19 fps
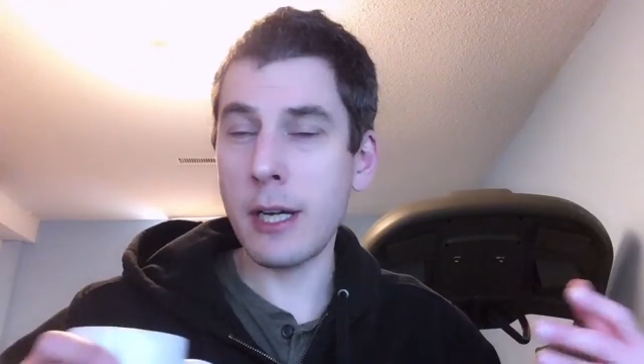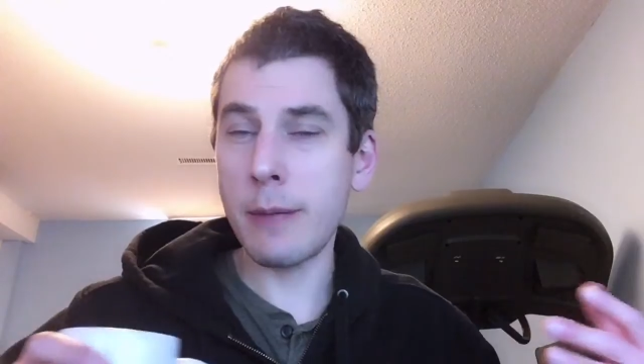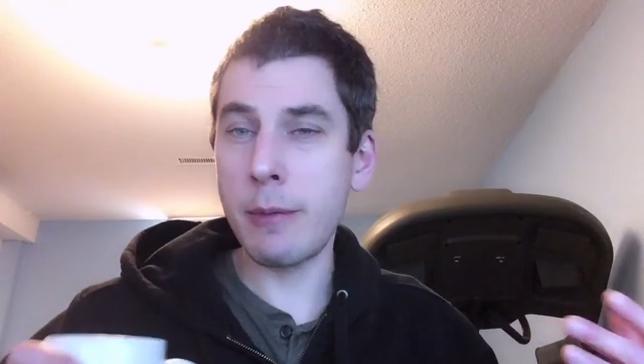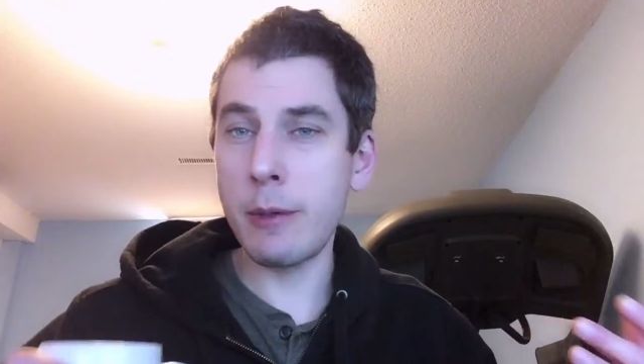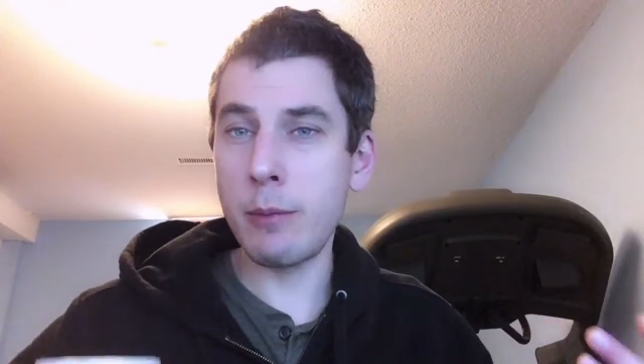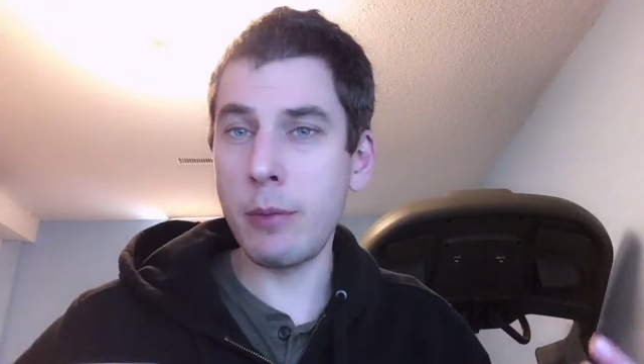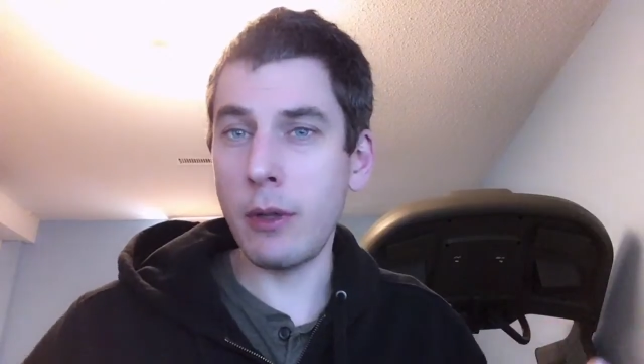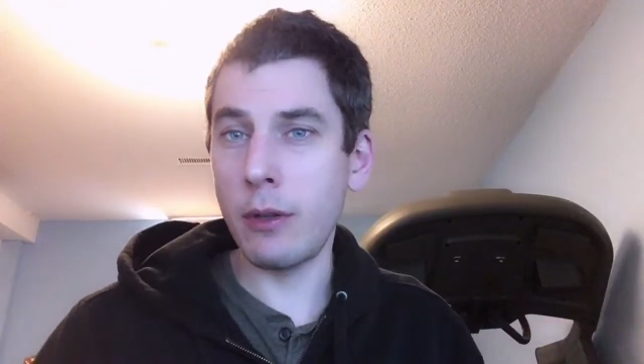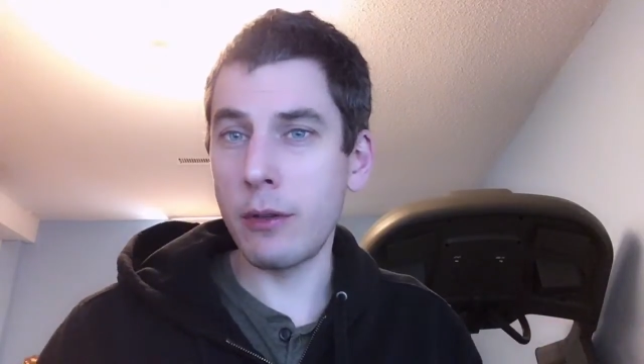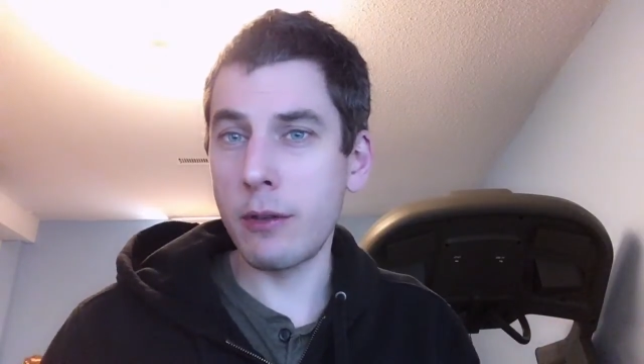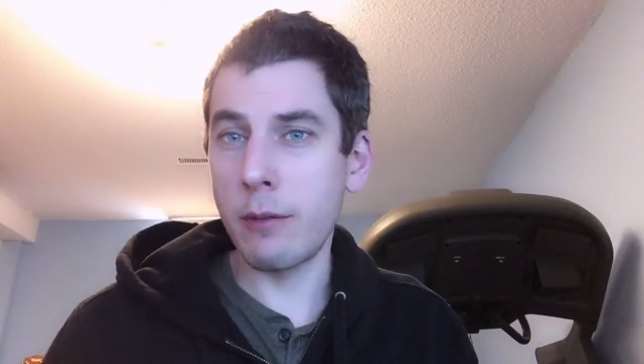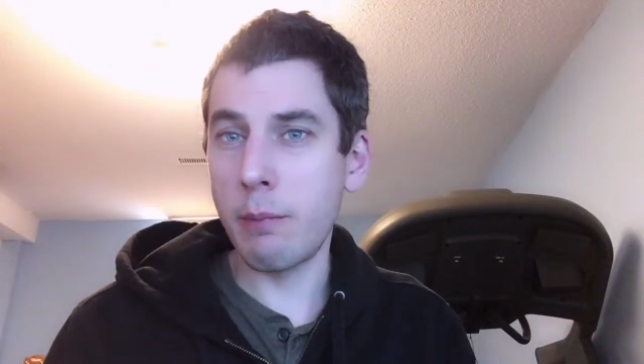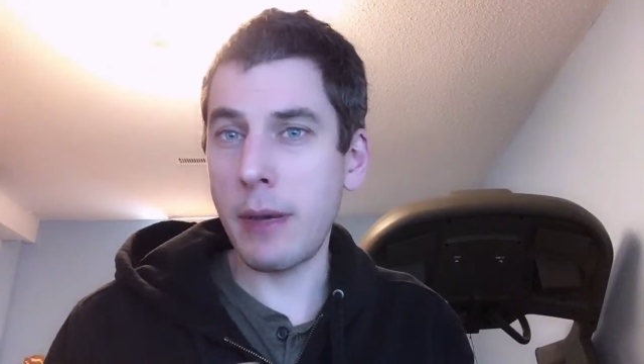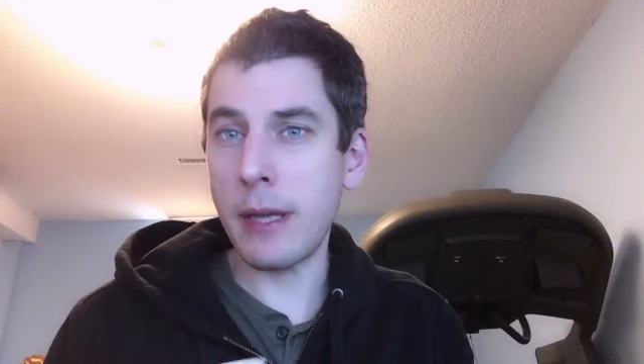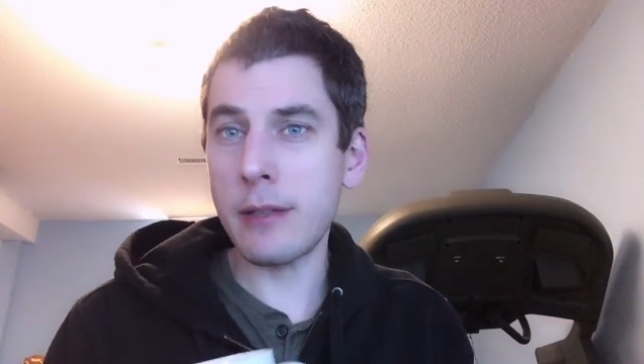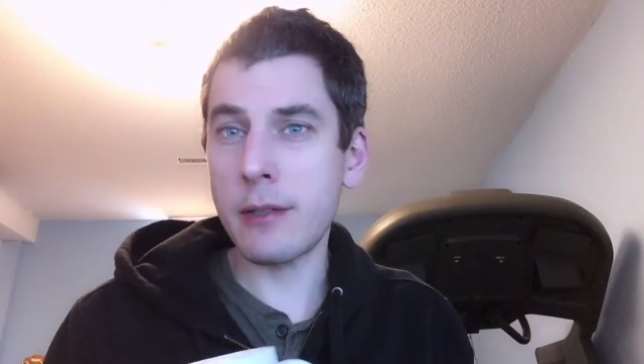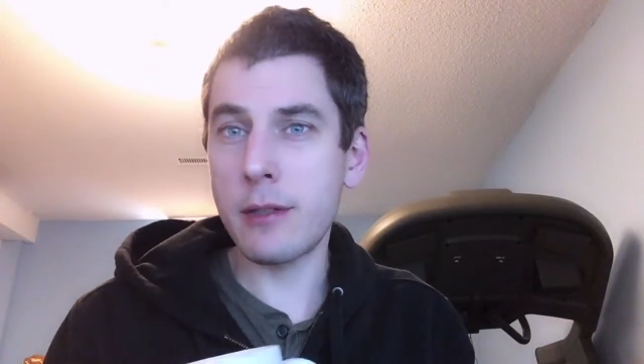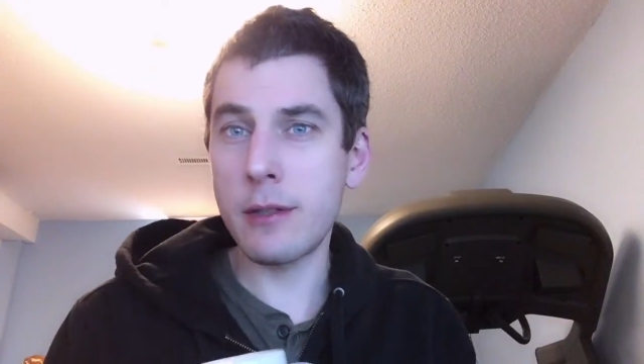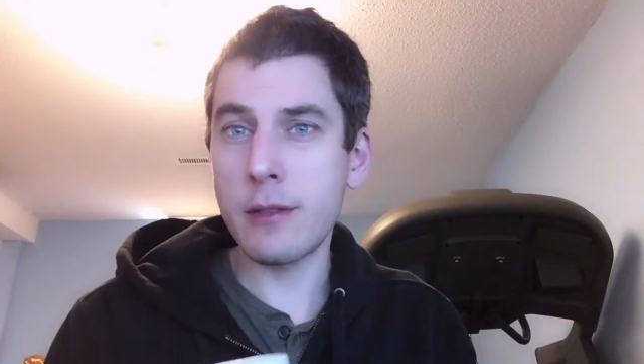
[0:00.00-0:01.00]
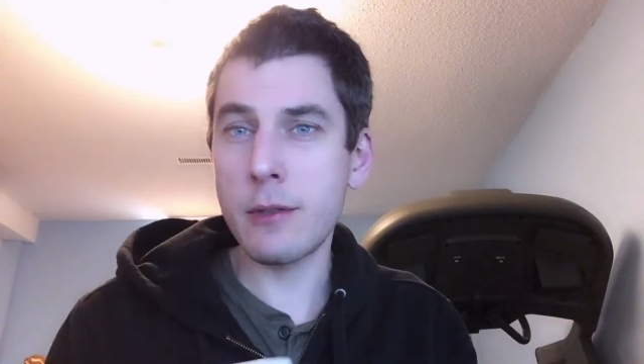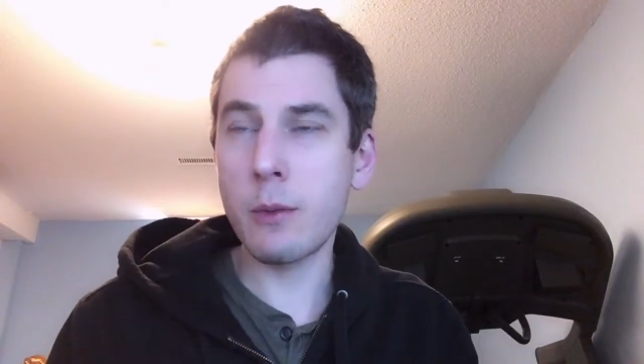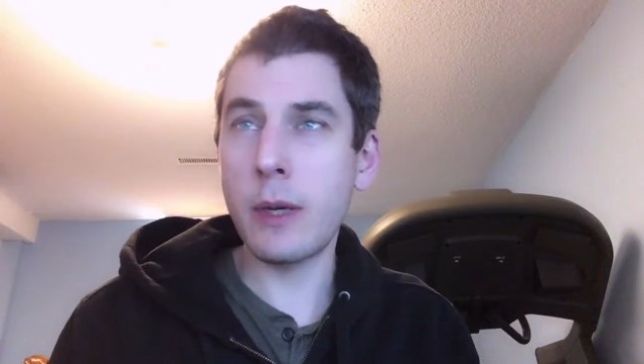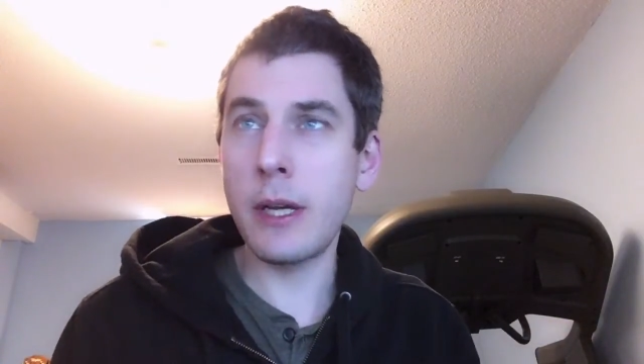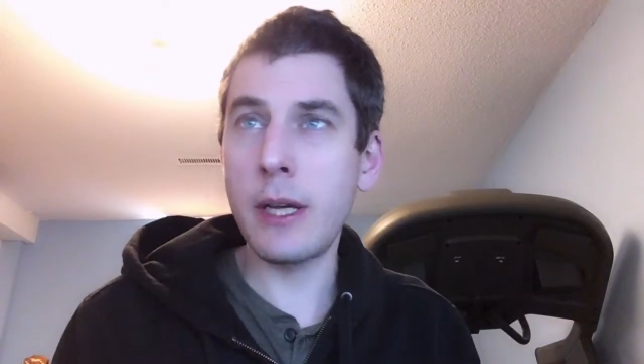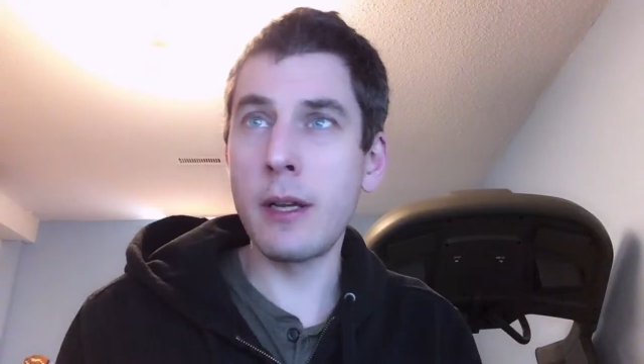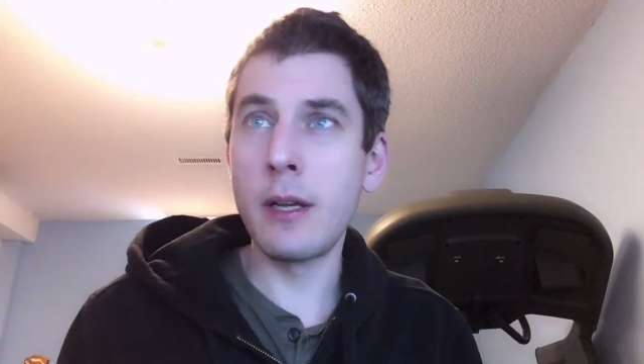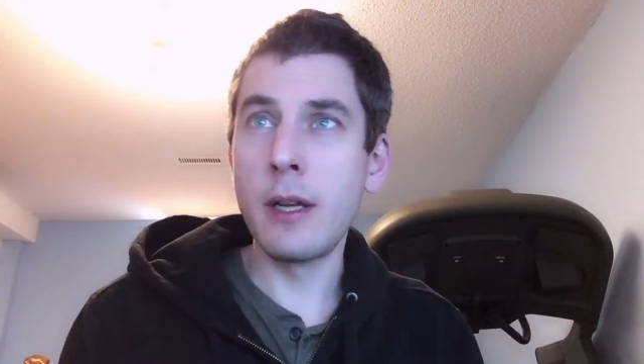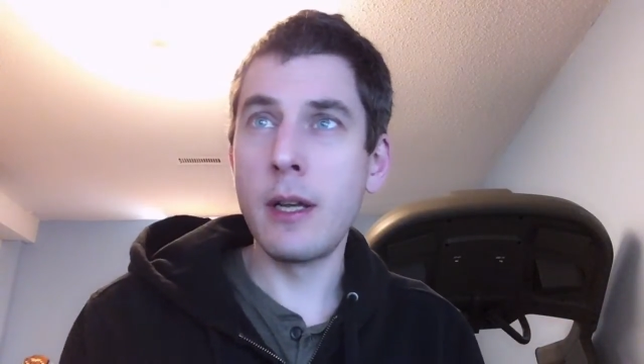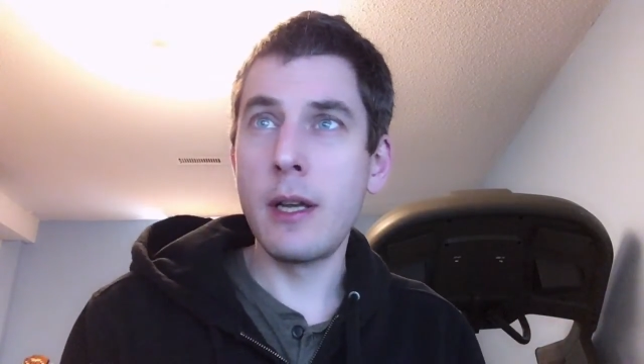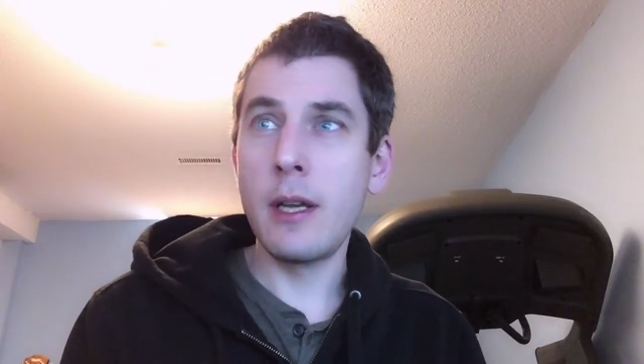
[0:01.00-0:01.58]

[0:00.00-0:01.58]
of people learn best this way.